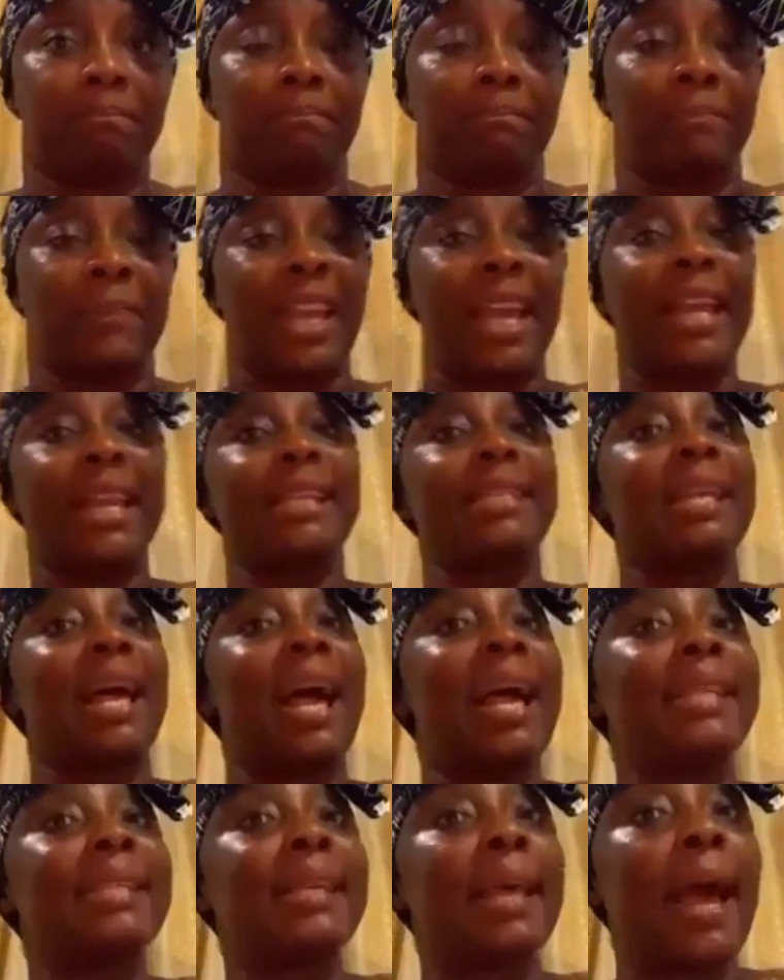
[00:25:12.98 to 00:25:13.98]
It is
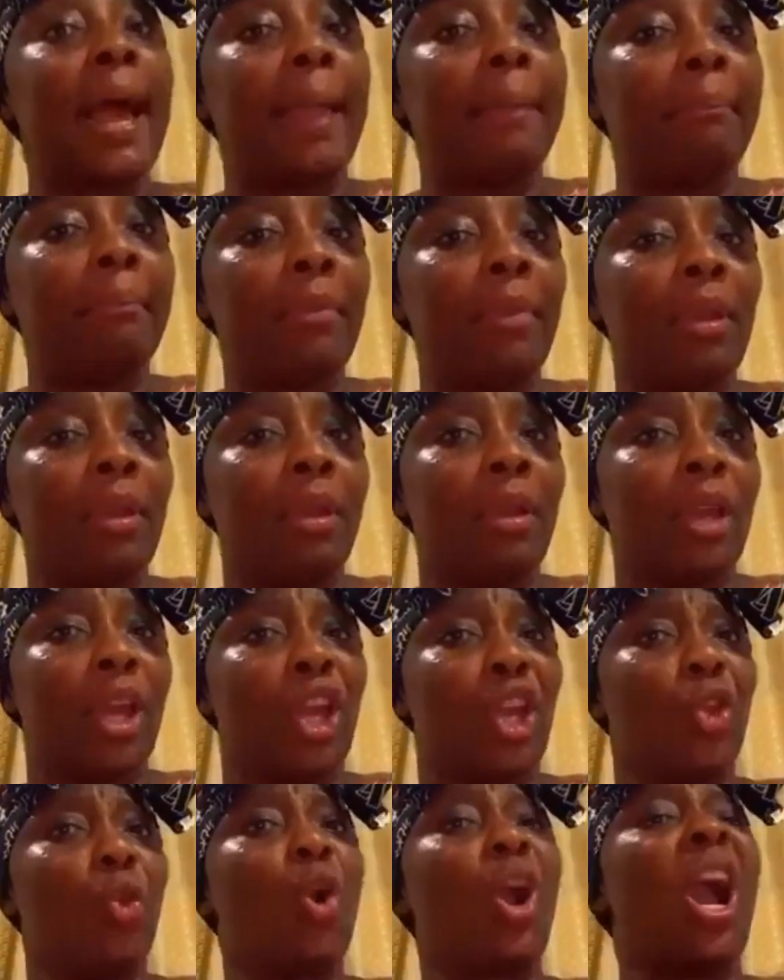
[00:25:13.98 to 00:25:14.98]
high time
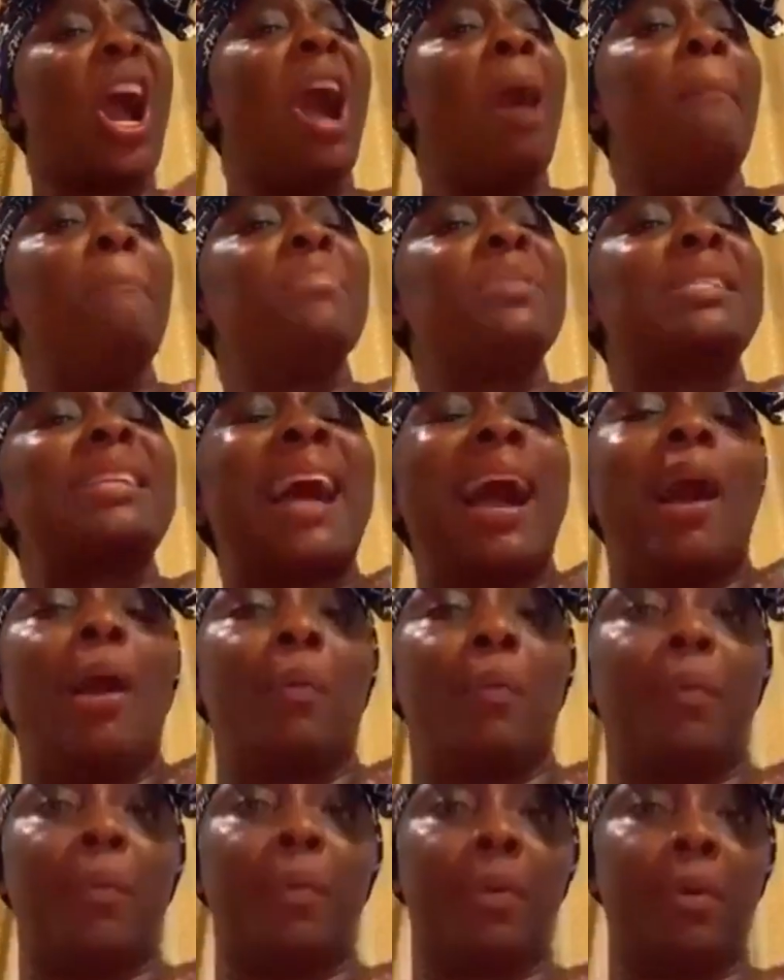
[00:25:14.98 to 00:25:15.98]
you come
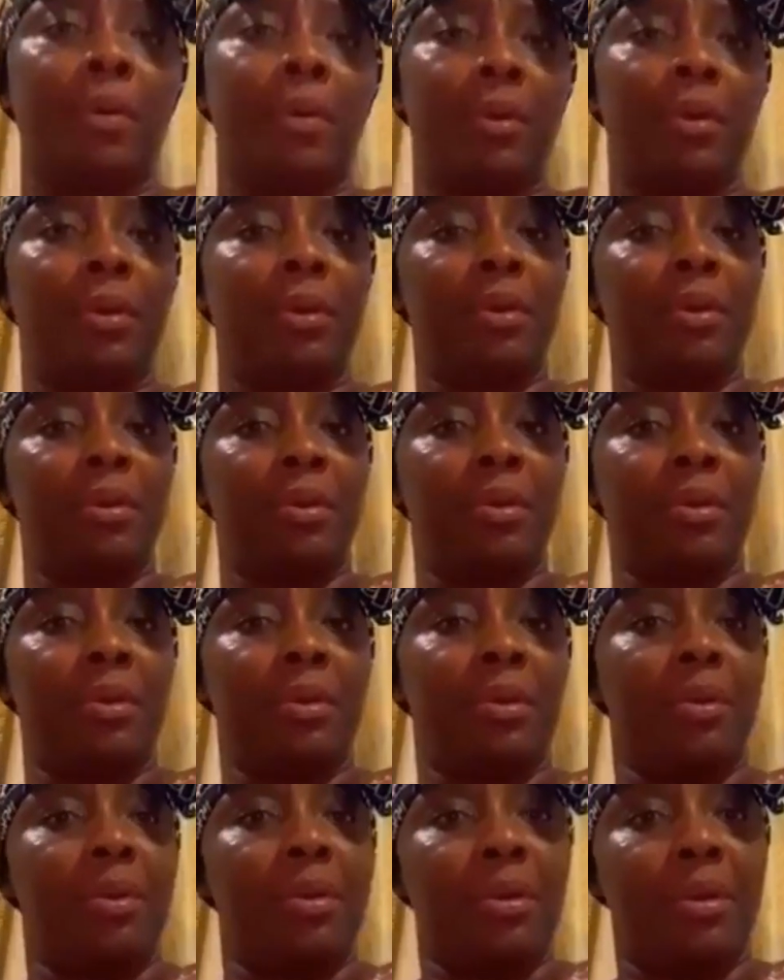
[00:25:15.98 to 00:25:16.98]
down.
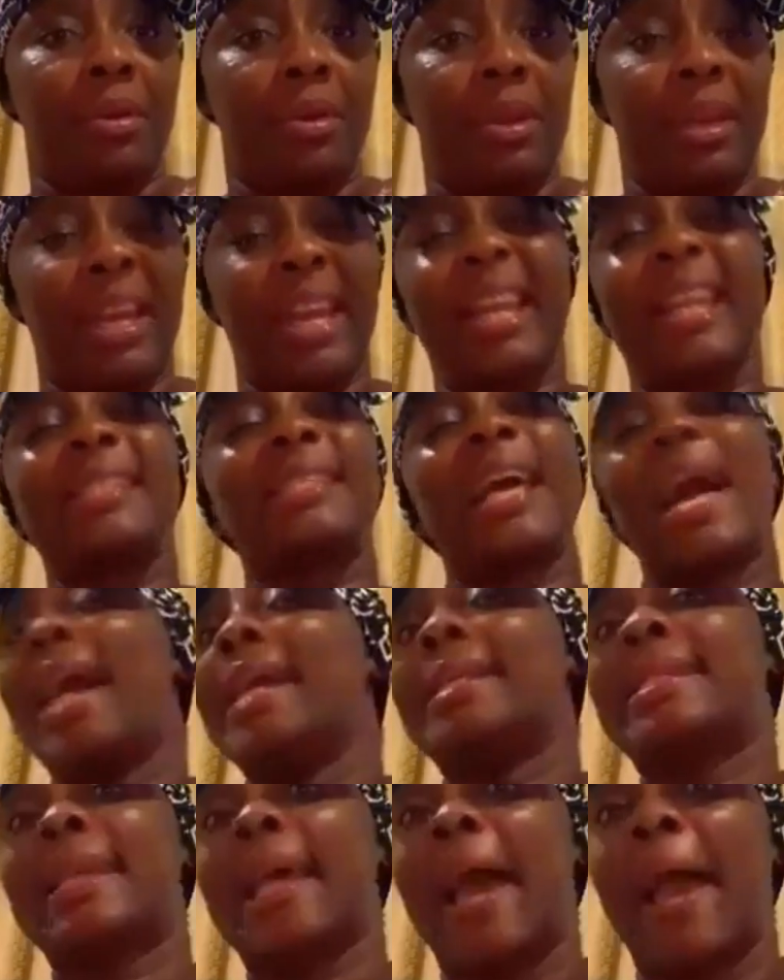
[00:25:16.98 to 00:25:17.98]
It is high
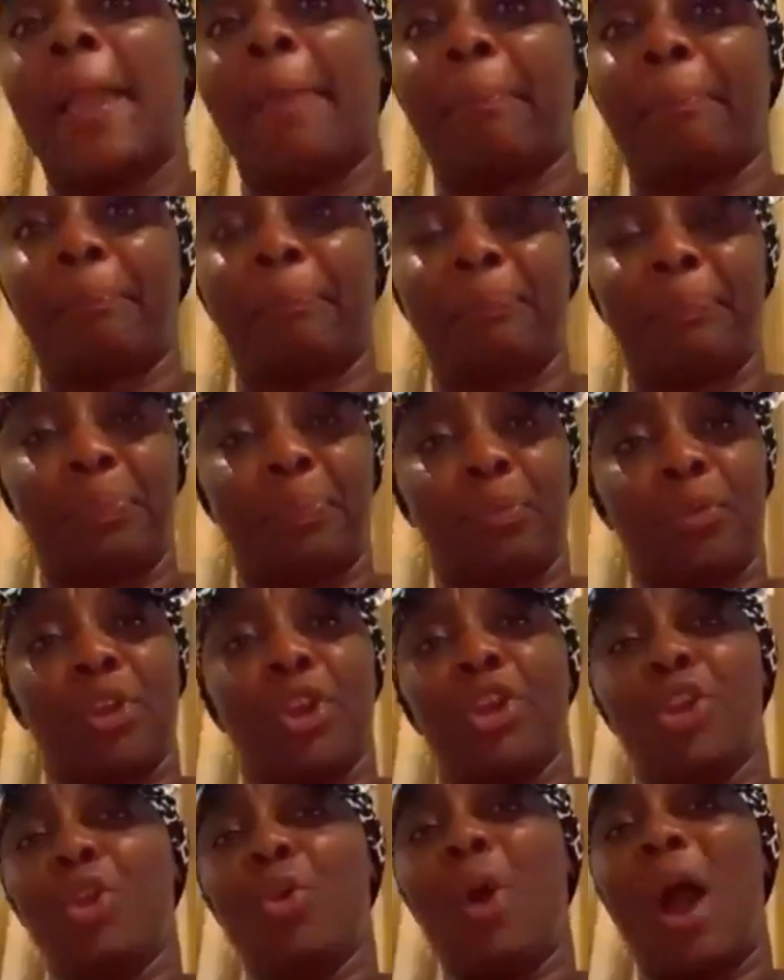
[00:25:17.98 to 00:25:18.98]
time
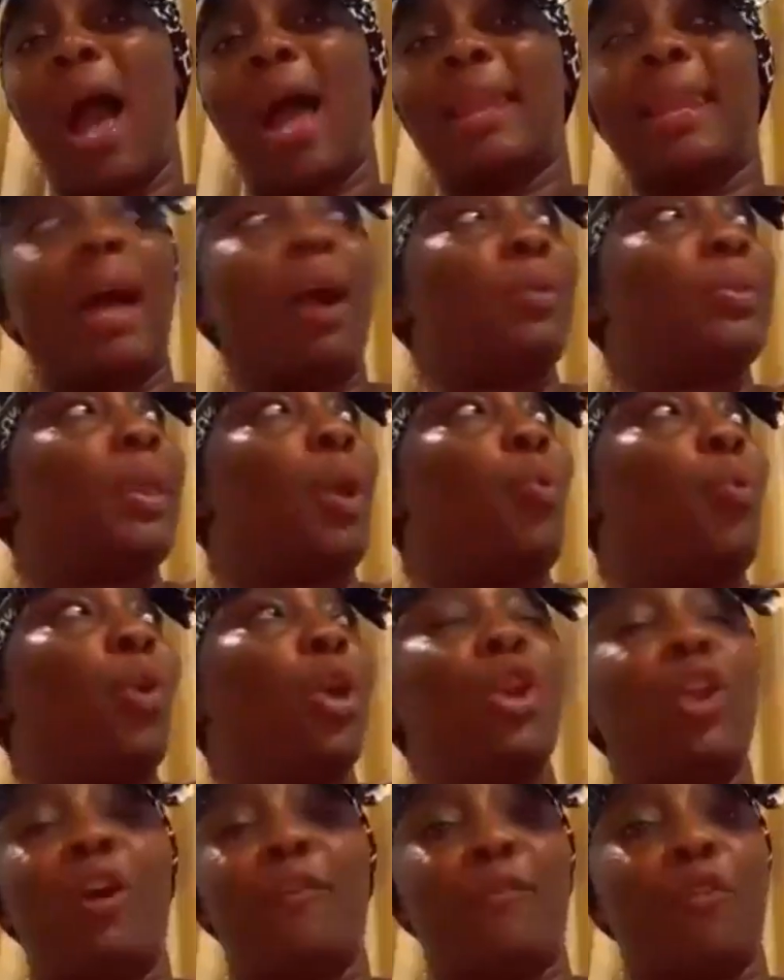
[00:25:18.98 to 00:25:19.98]
you allow the will
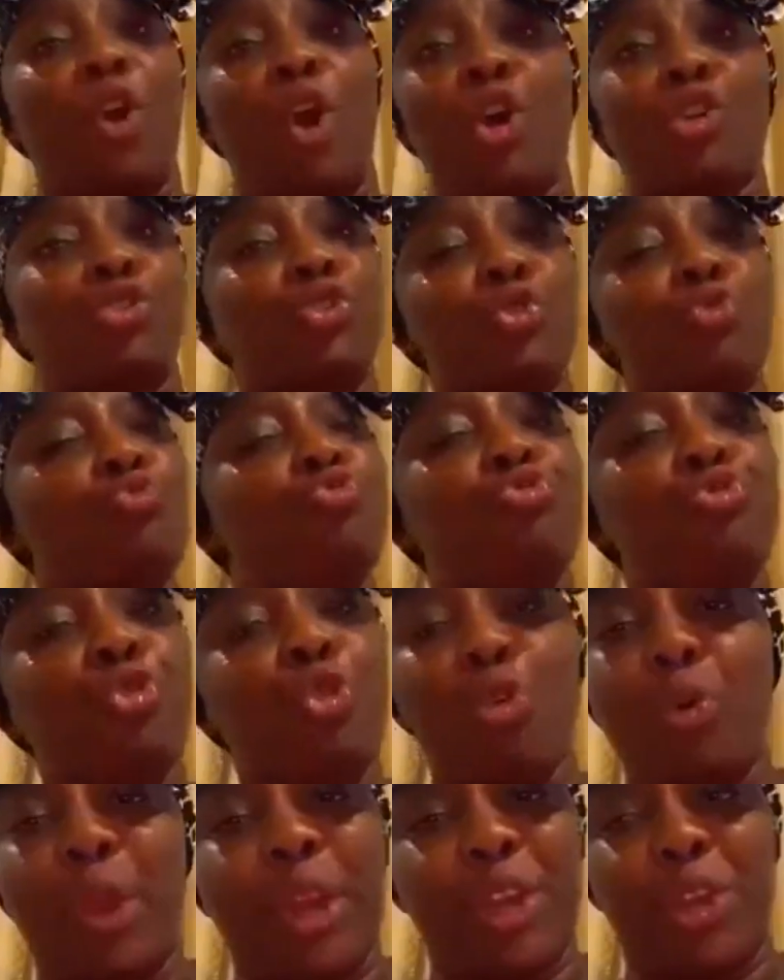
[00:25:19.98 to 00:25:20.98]
of God to
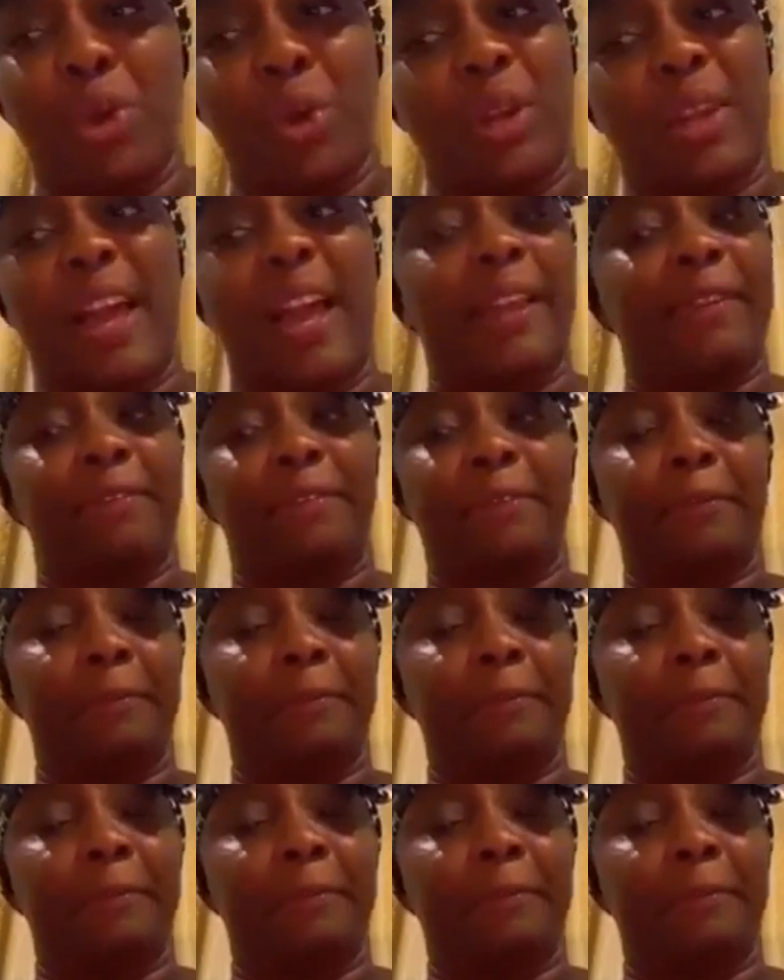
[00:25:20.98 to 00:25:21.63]
rule in your life.